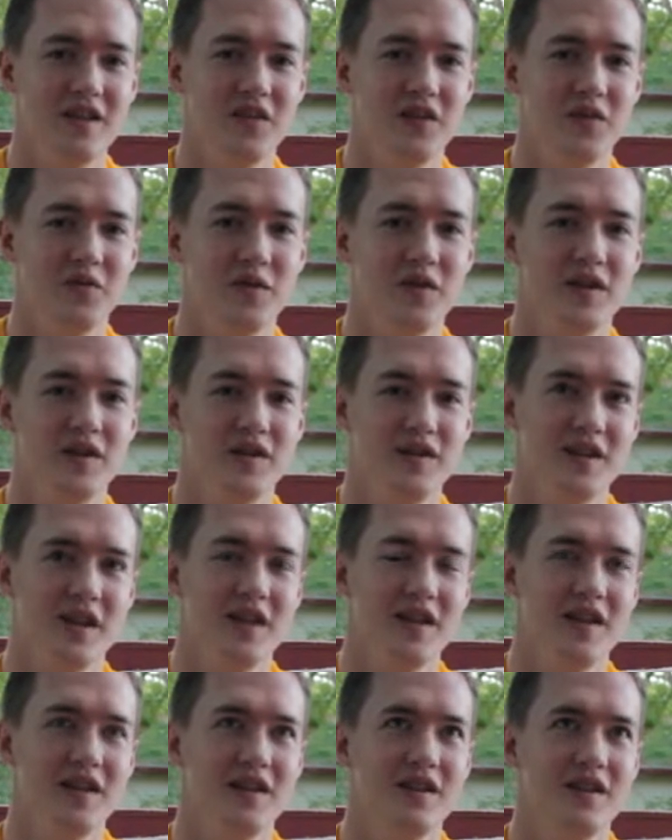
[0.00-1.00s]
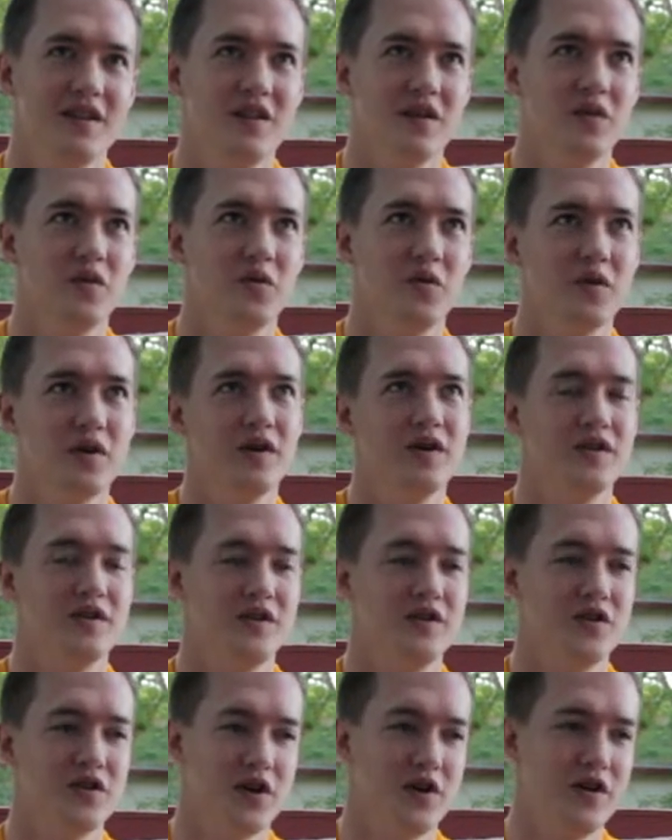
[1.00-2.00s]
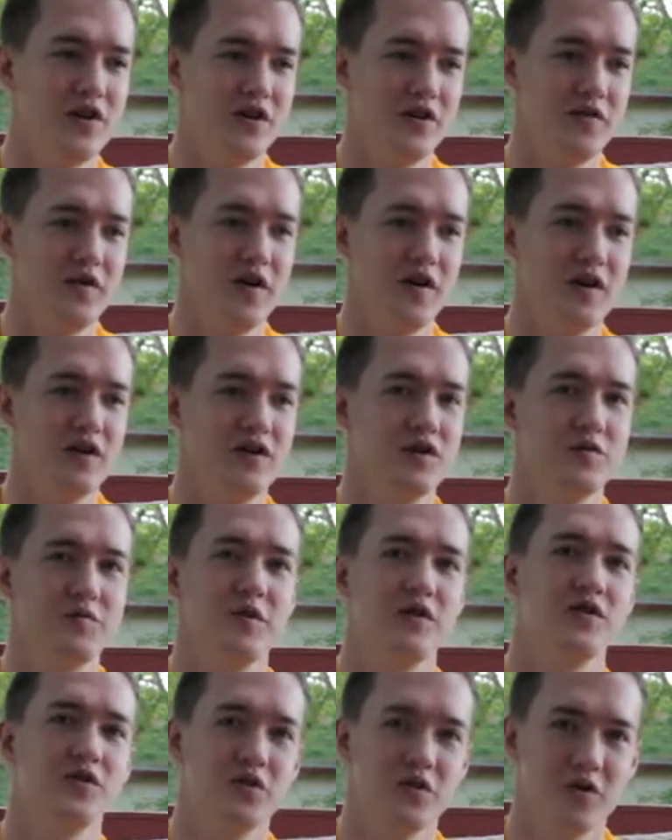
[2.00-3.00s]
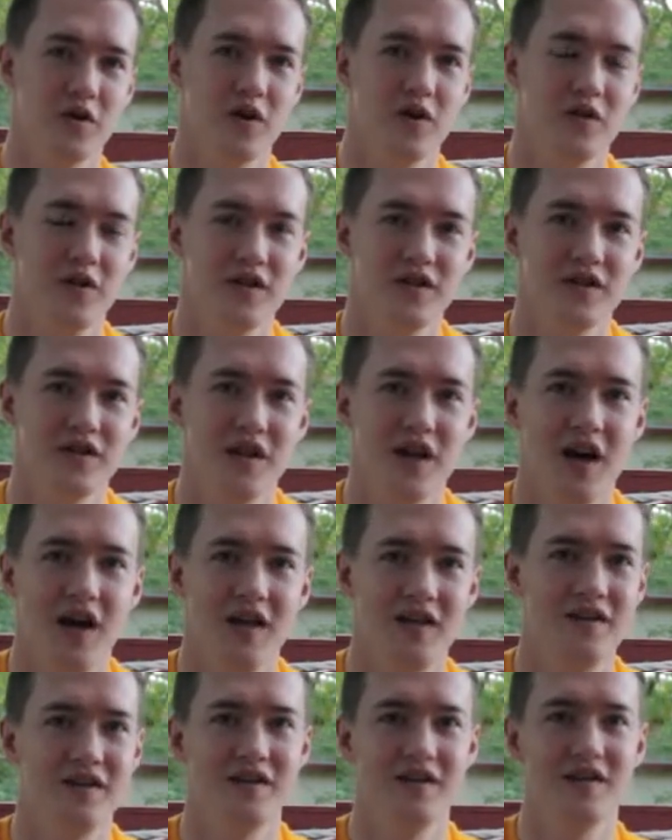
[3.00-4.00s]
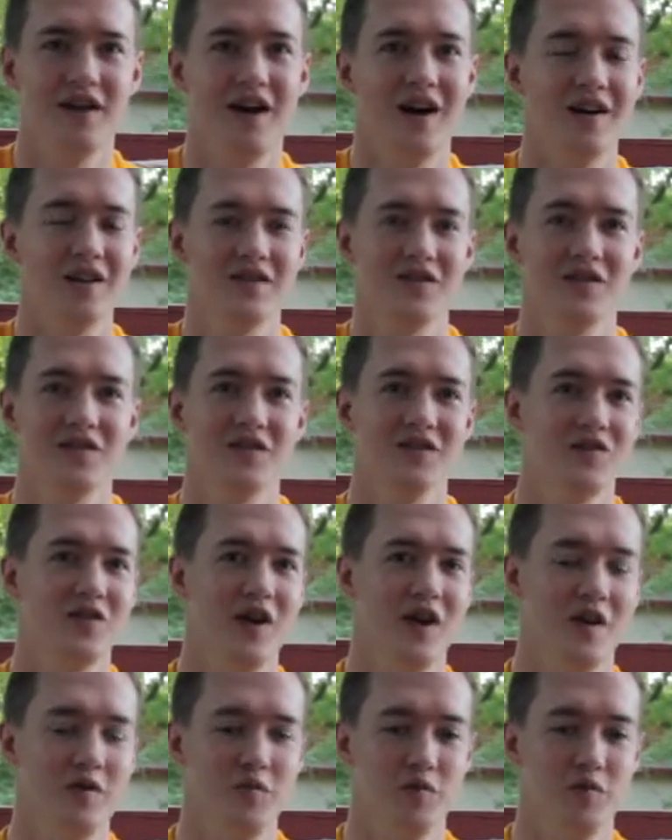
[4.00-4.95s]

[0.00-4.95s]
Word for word: that really say that the Lord is in charge of our spiritual growth. It's not us trying to